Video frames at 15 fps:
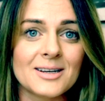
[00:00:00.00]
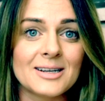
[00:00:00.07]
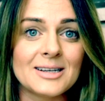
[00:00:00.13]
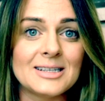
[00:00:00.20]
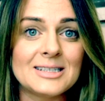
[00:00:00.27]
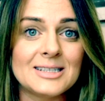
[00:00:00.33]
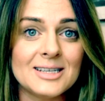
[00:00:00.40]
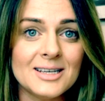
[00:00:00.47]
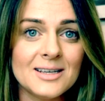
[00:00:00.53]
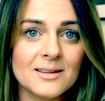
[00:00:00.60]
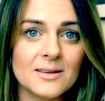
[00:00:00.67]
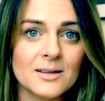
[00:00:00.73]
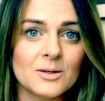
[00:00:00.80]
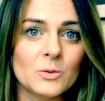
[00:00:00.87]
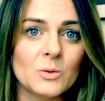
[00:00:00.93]

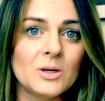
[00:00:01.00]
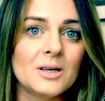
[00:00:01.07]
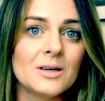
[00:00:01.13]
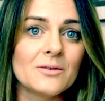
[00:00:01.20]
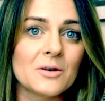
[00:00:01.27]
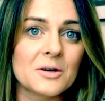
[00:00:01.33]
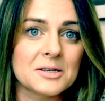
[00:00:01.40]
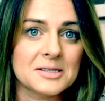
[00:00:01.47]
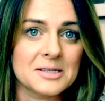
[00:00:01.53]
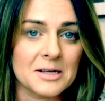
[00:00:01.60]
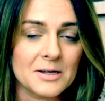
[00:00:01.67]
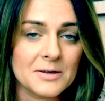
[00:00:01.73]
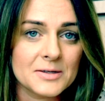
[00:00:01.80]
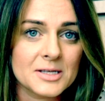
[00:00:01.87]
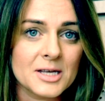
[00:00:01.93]
critique that we give
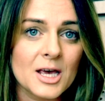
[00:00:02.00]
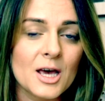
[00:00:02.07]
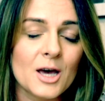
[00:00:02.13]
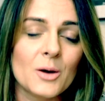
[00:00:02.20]
ourselves,